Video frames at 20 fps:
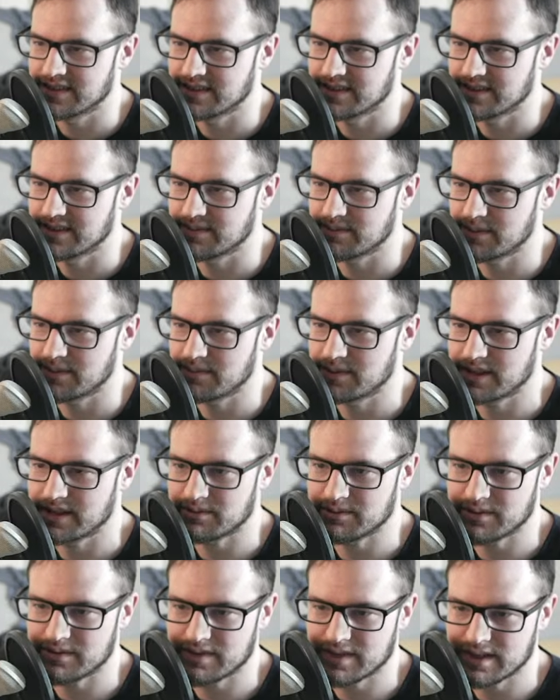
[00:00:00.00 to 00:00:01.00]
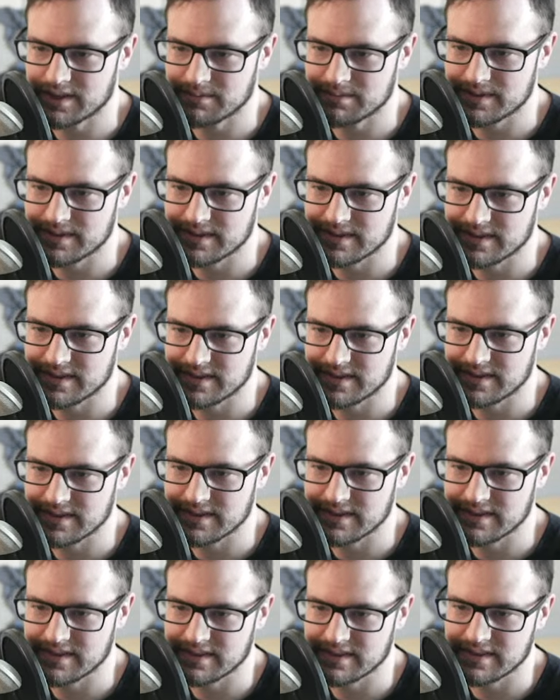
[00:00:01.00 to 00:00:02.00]
Maybe that would have helped.
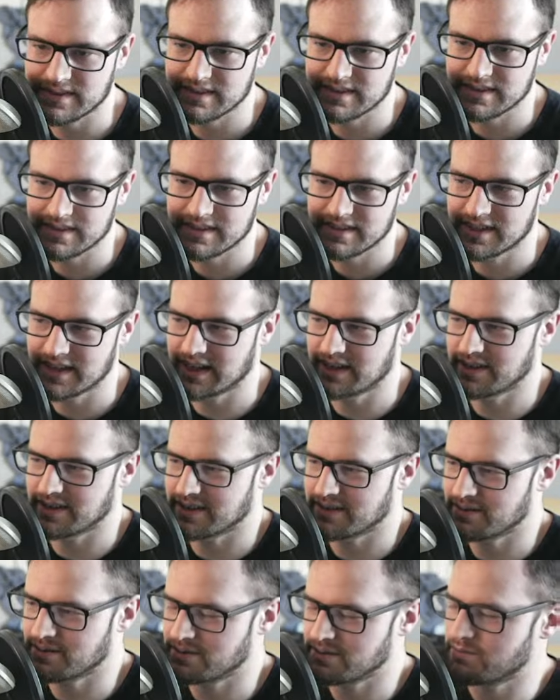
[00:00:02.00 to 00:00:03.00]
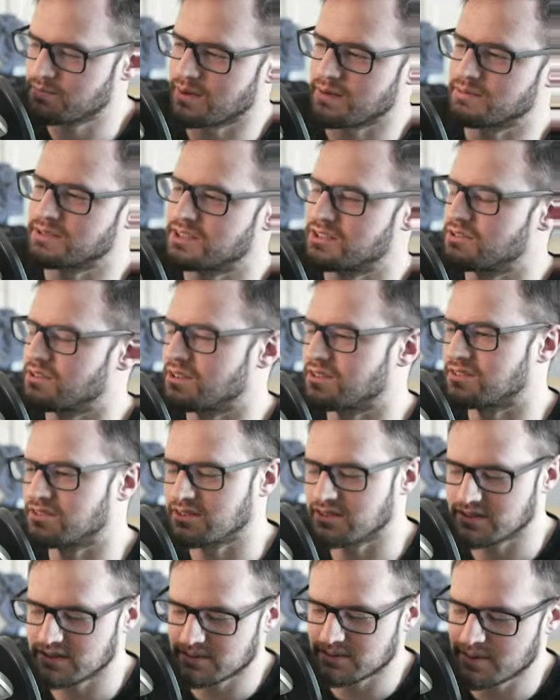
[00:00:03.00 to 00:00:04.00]
Yeah, we probably struggled a
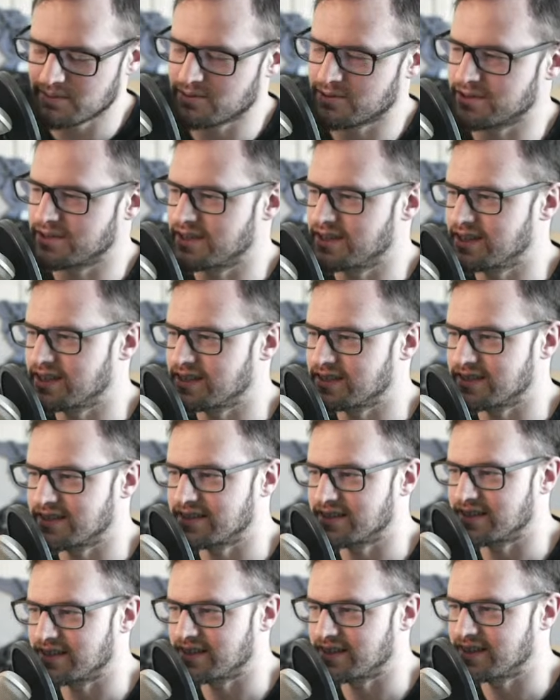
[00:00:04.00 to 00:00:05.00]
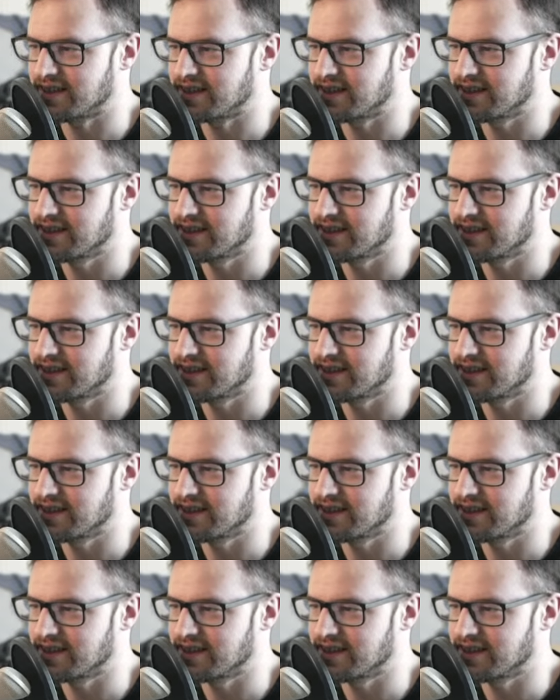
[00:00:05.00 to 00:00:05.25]
little bit more than necessary there.